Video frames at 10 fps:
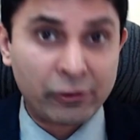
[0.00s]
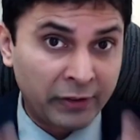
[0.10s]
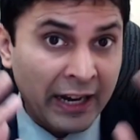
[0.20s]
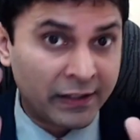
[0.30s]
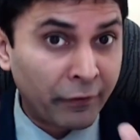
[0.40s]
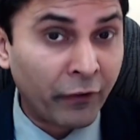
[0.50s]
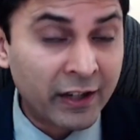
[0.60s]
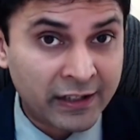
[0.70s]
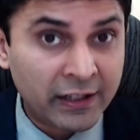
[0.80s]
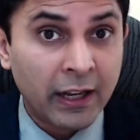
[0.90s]
So that's the
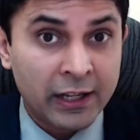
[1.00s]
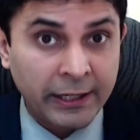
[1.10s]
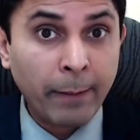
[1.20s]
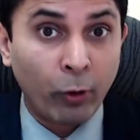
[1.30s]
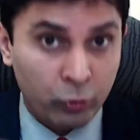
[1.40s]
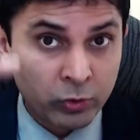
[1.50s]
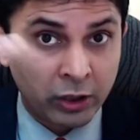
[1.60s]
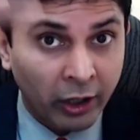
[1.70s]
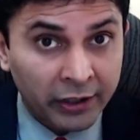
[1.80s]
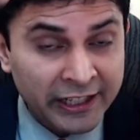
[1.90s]
first step to the
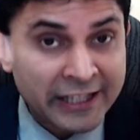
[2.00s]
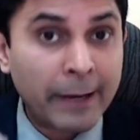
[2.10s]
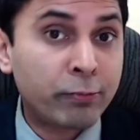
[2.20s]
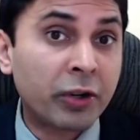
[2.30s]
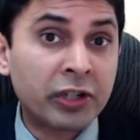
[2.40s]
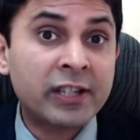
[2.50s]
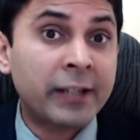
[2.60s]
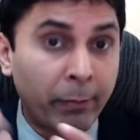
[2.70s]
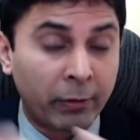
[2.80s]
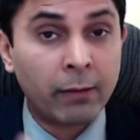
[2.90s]
13 steps to riches,
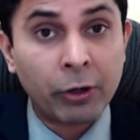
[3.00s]
chapter number